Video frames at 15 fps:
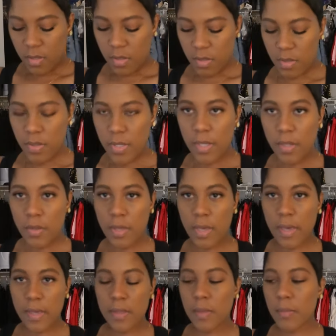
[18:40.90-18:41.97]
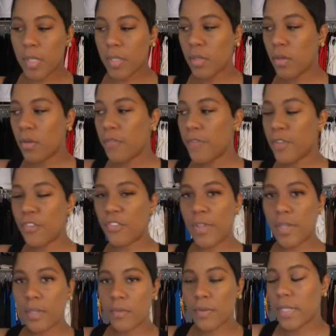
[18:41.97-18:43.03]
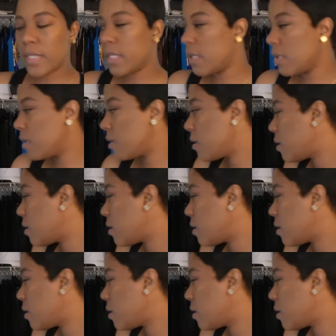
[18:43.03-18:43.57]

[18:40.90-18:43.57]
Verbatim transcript: So here you guys, I'm going to go finish getting ready